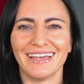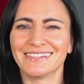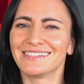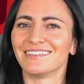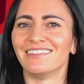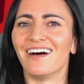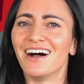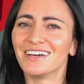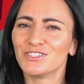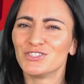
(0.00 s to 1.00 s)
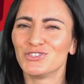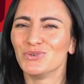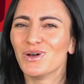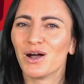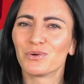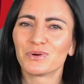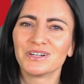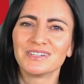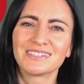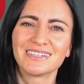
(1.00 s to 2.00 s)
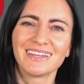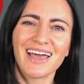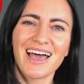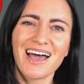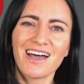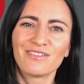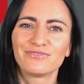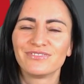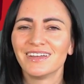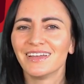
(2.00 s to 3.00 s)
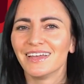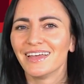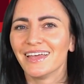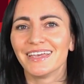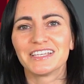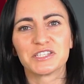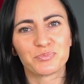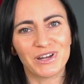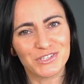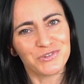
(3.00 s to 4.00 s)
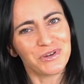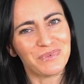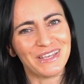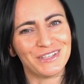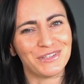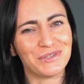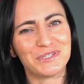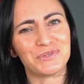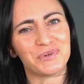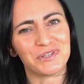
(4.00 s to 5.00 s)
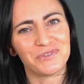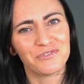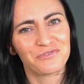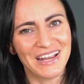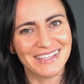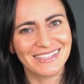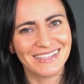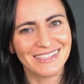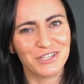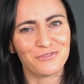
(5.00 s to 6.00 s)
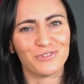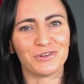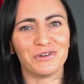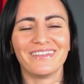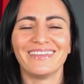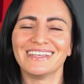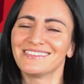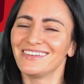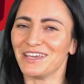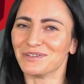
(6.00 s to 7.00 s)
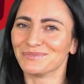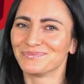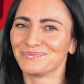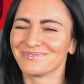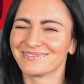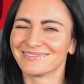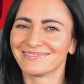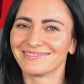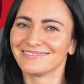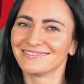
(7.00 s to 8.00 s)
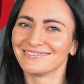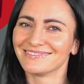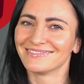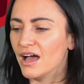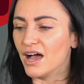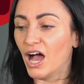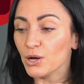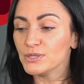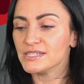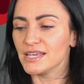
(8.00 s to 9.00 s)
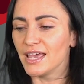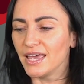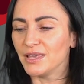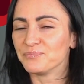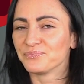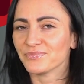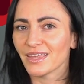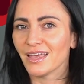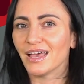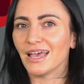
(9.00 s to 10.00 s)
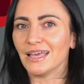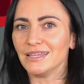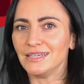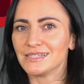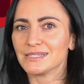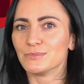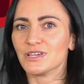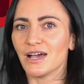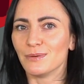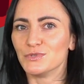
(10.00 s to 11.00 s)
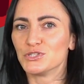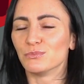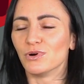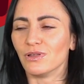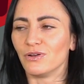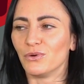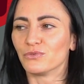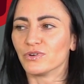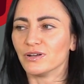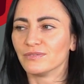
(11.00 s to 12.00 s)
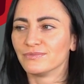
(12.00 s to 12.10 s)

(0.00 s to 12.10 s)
Is it a lot? Two hours and a half? Express your opinion using one of the phrases you've learned in this video. I would say, I need some time to mull it over.